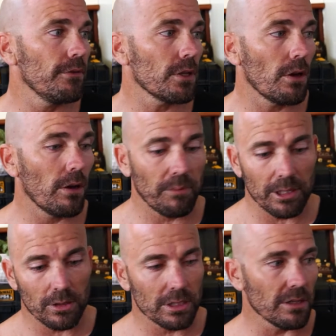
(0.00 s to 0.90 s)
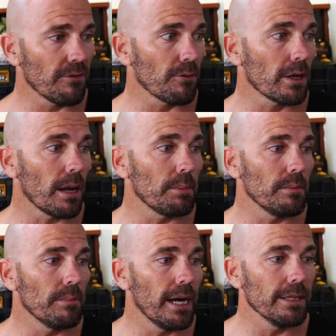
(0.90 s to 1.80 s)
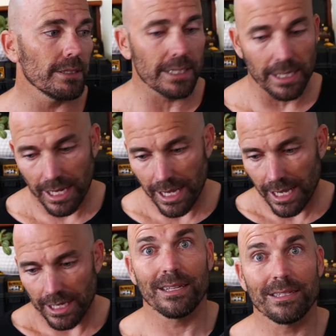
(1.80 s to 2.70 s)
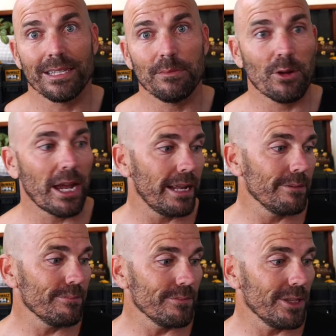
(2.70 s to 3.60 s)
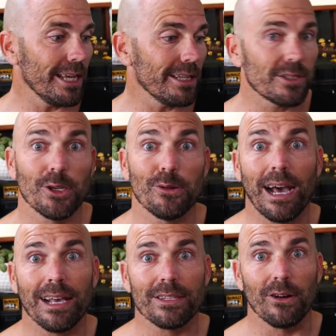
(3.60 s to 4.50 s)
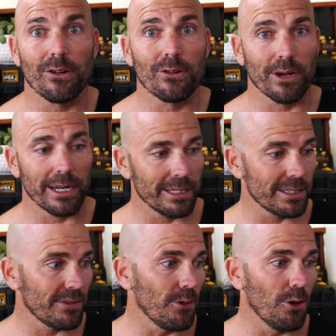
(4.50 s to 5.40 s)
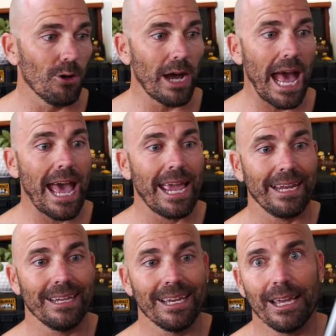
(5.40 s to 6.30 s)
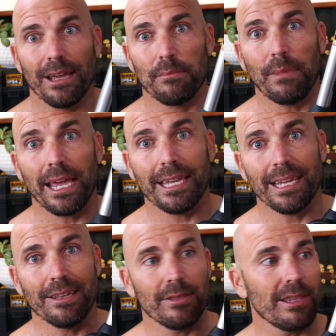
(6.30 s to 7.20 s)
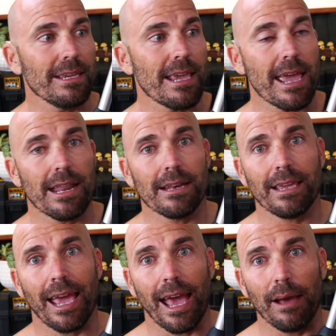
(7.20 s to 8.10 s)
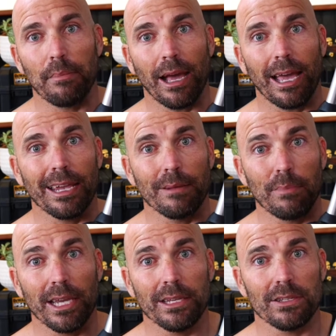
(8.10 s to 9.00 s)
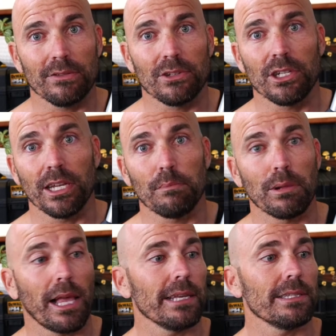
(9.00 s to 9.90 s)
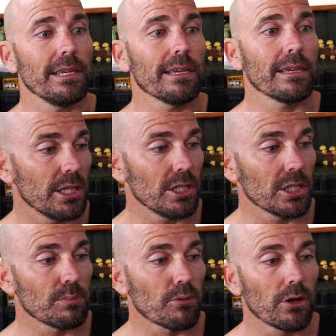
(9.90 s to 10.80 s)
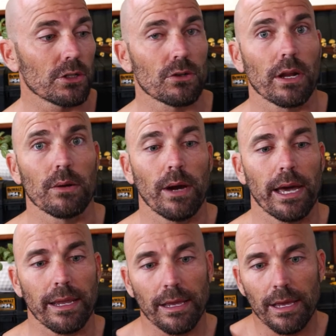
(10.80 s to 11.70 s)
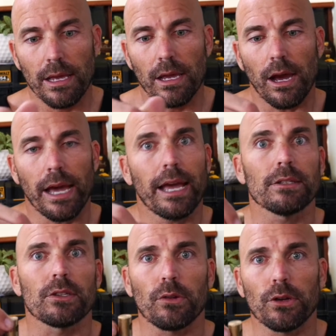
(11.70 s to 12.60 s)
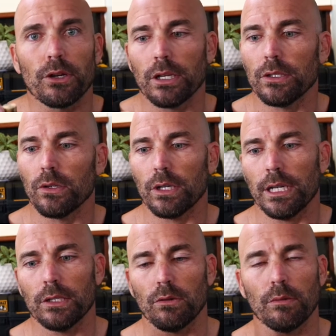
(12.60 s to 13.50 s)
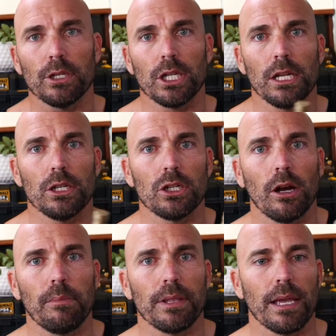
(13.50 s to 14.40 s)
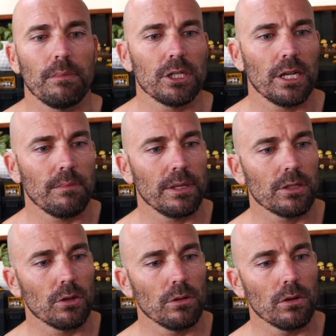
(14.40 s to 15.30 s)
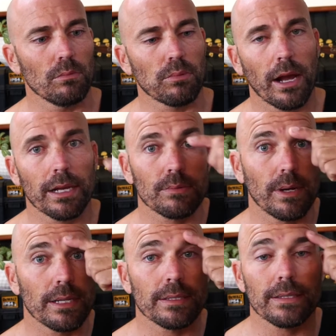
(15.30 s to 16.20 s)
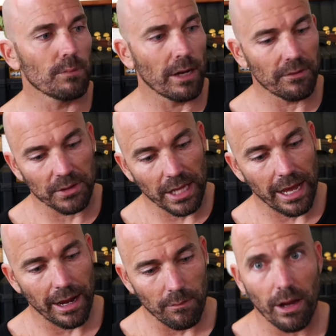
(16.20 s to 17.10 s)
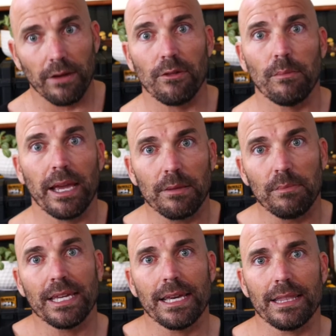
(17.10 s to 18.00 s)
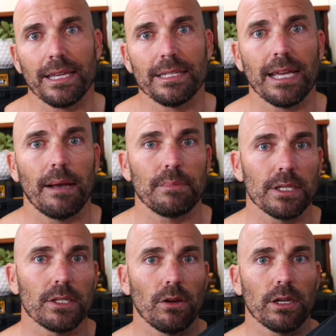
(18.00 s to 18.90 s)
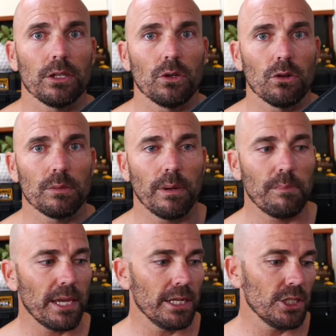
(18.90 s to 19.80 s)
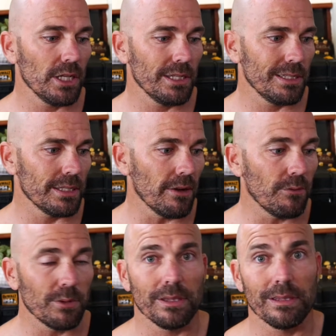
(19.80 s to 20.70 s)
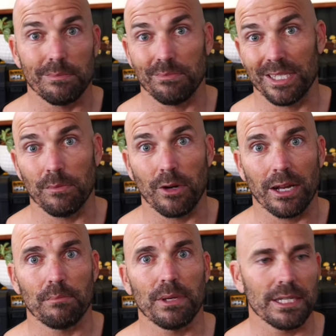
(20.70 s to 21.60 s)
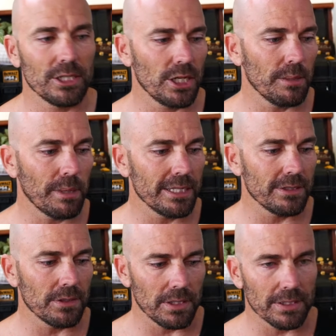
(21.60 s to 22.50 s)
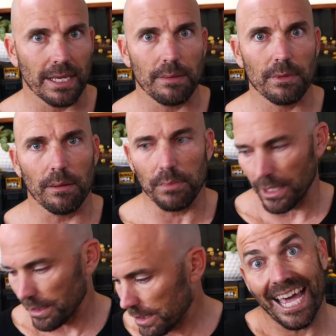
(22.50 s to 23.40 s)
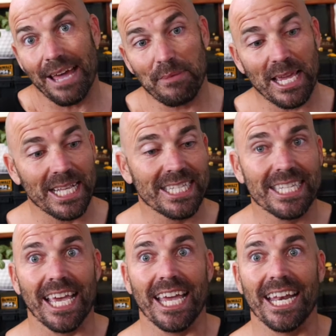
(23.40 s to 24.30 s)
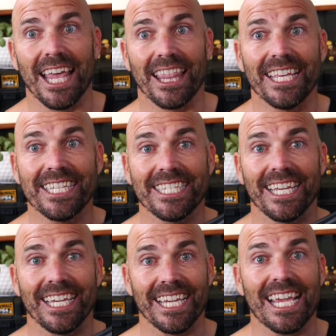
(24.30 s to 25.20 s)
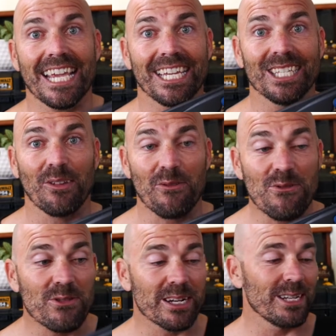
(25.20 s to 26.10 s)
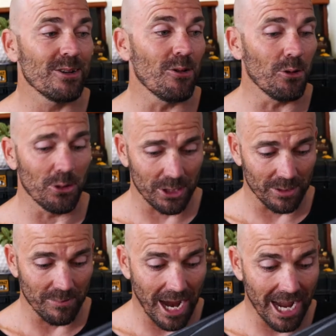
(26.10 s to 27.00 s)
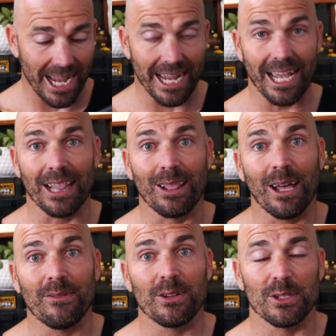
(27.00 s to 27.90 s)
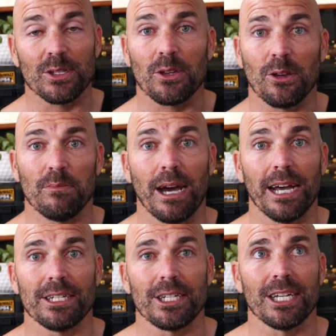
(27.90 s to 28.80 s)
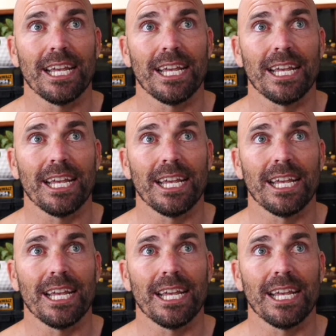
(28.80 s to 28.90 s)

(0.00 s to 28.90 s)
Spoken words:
so I've been using it for a couple of months. Simrad, you get 2 asshole credits for A, making the end cap a piece of shit plastic that just broke straight away. I unscrewed it and took it into a machine shop and they machined me 2 little brass ones. One for that and one for making me get the adapter so I can talk to my B&G stuff when Simrad and B&G are basically the same company. That being said, this thing is friggin' awesome. I love it so much.